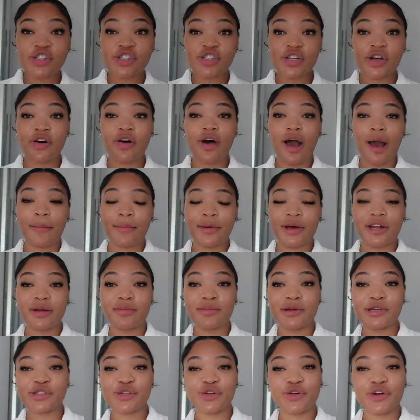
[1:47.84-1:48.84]
So I'm gonna
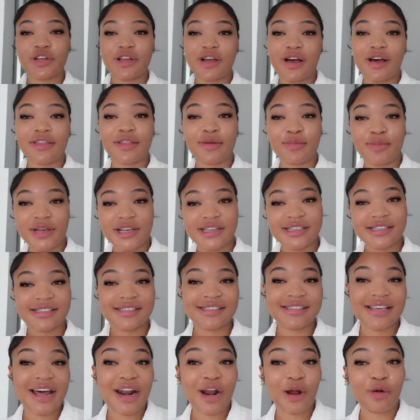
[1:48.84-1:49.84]
be showing y'all the
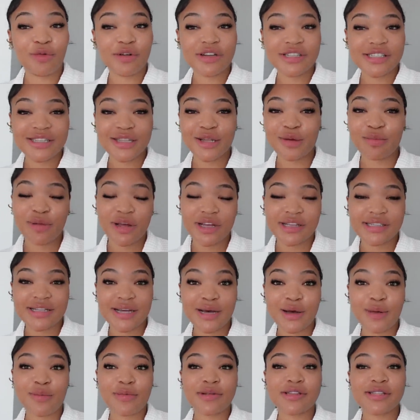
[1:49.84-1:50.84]
pieces that I recently picked
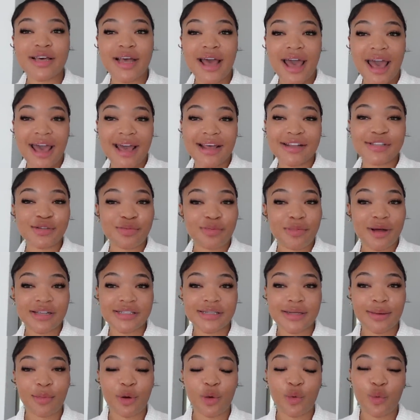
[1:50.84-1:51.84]
up to add to my
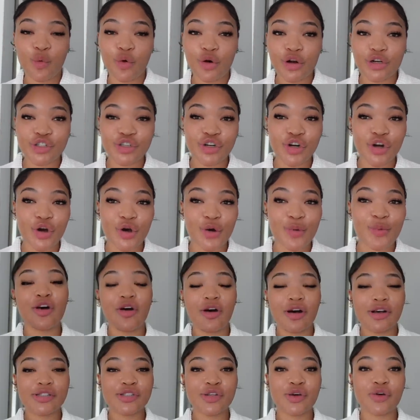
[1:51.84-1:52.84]
summer wardrobe.
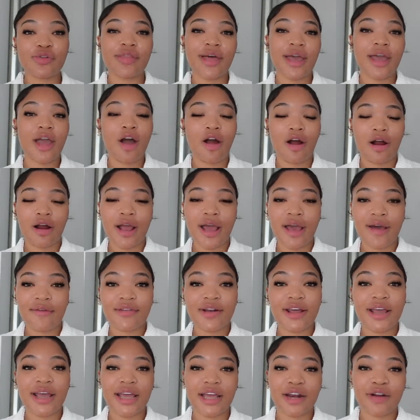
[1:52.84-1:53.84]
Also, they are
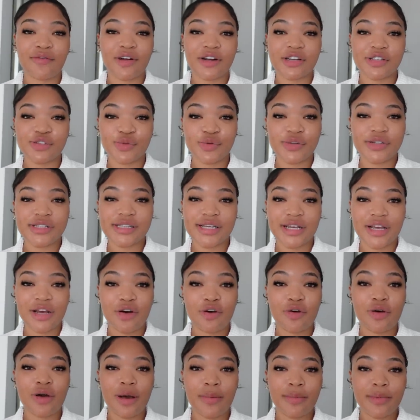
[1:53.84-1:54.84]
having an anniversary
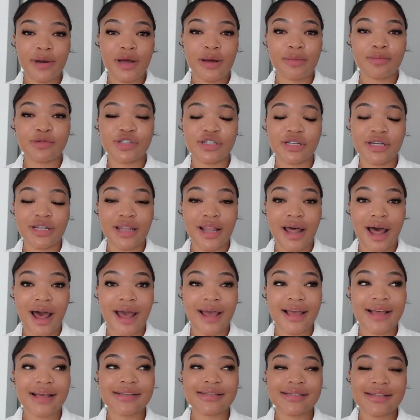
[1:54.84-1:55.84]
sale coming up
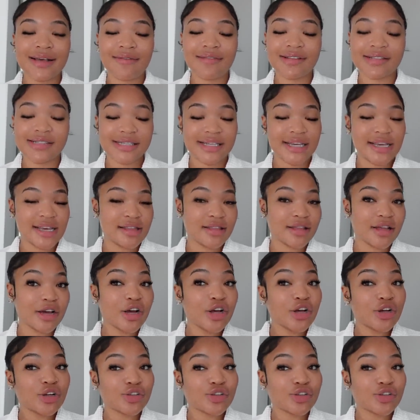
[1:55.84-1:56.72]
July 17th.